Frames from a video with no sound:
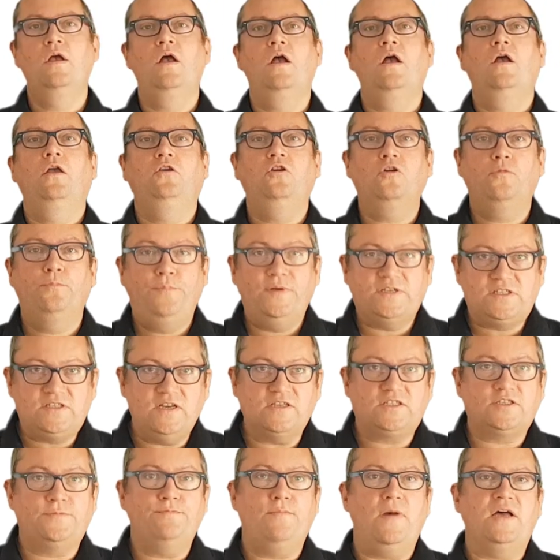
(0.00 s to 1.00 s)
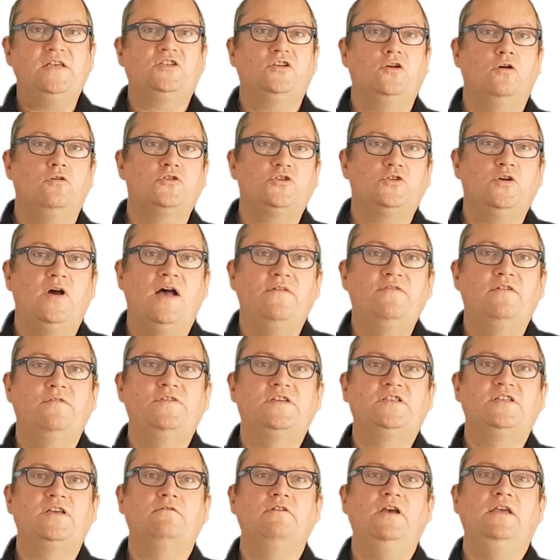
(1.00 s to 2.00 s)
Your business must also have the
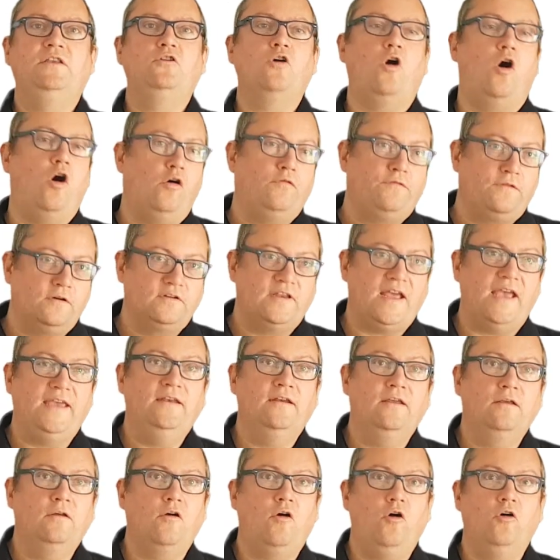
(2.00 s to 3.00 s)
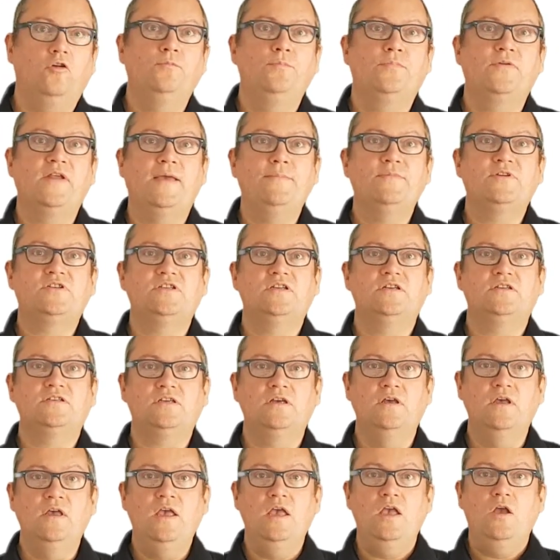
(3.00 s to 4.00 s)
facility to offer dining on premises.
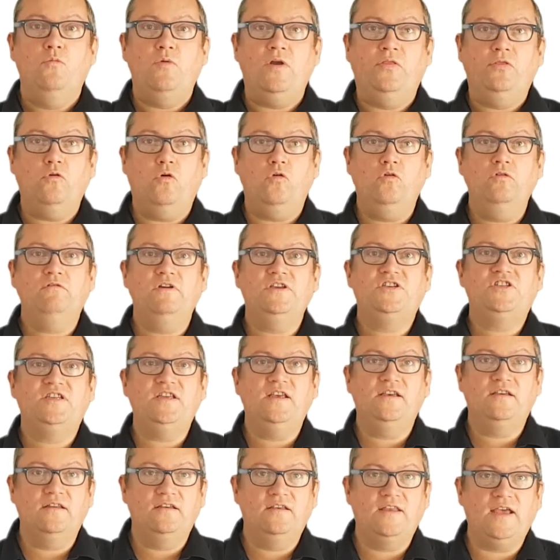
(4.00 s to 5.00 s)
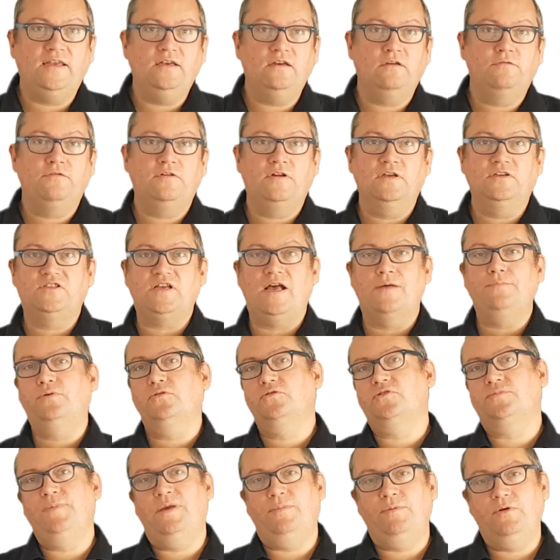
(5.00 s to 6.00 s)
When the only seating and dining, for example,
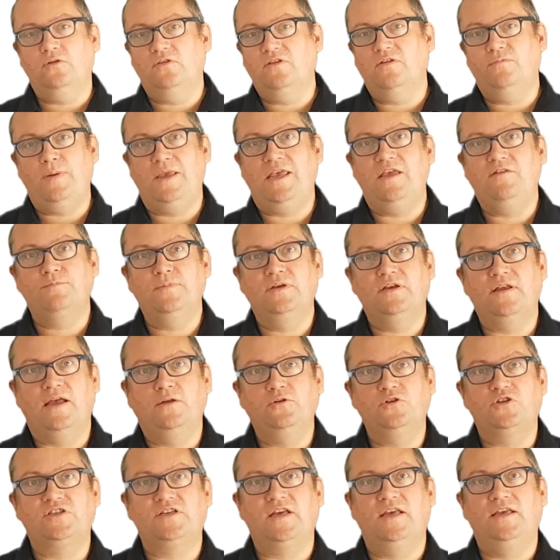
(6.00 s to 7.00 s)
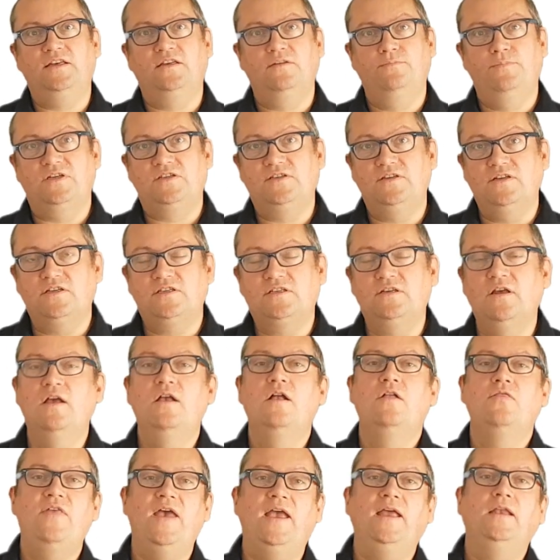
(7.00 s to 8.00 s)
is maybe on the pavement outside the business,
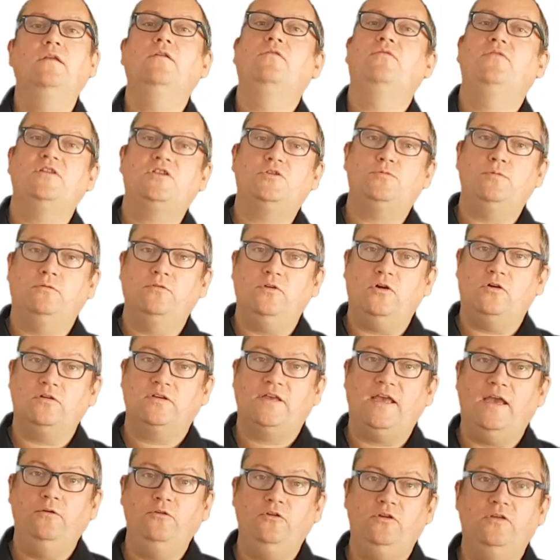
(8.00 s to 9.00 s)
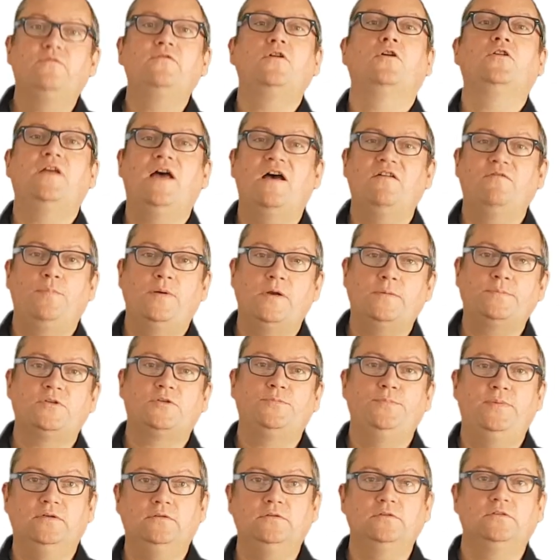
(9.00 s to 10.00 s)
then this will not count. You've got to have
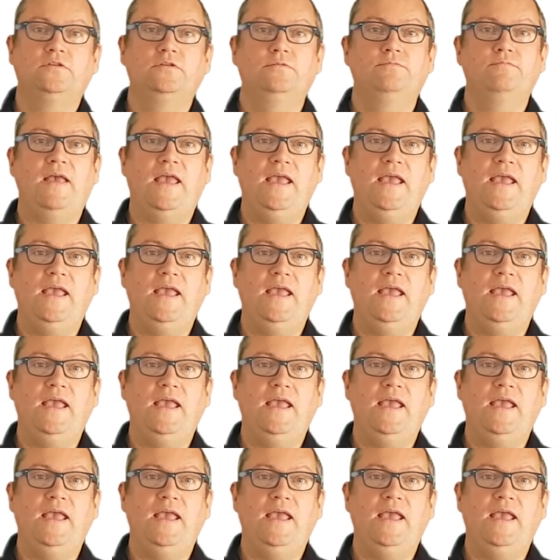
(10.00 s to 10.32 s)
purpose-built